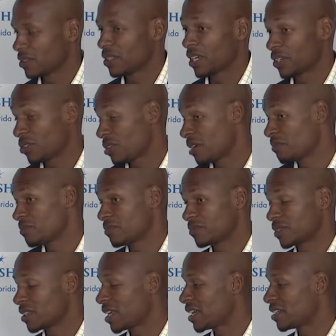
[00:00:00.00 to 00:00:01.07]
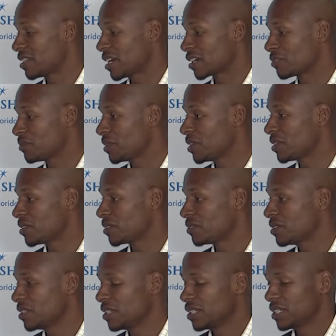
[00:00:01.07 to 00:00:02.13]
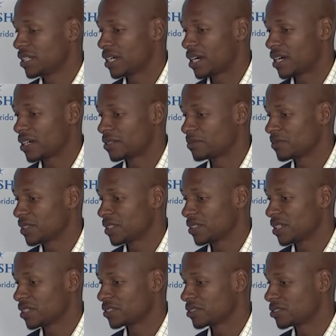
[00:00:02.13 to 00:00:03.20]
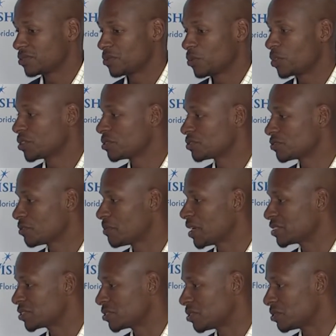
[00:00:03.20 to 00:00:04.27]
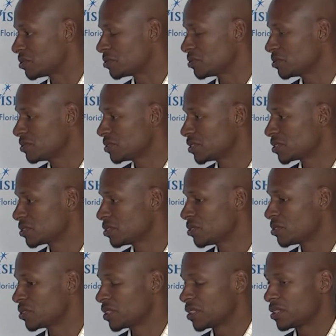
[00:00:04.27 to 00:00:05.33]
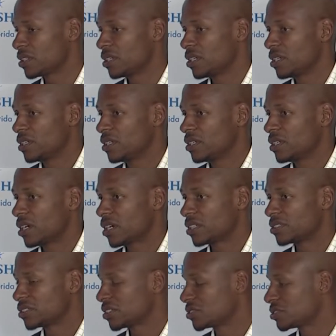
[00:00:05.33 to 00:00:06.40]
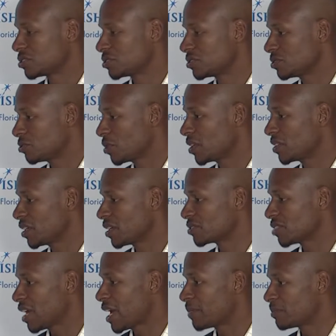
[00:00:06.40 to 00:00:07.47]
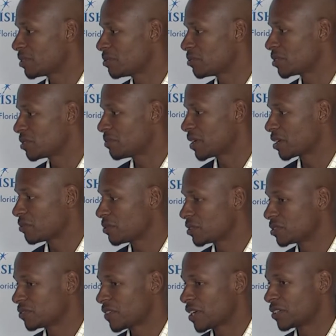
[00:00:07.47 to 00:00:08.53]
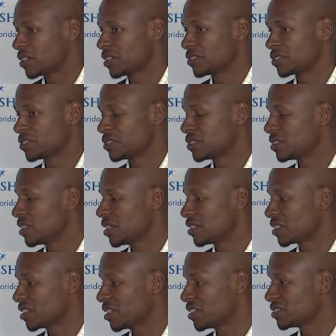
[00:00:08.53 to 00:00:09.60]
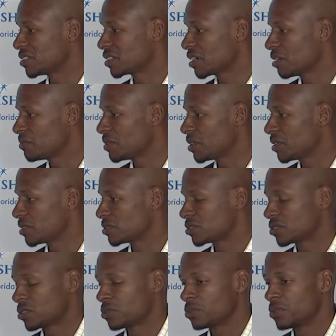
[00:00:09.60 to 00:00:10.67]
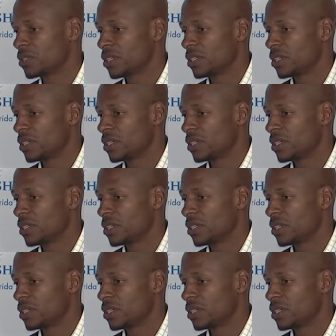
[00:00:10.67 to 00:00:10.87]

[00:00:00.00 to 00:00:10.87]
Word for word: Thank you. I'm glad that I could be here. It does wonders for my soul, just knowing that such great things are happening with the Make-A-Wish Foundation, and the kids that come here are so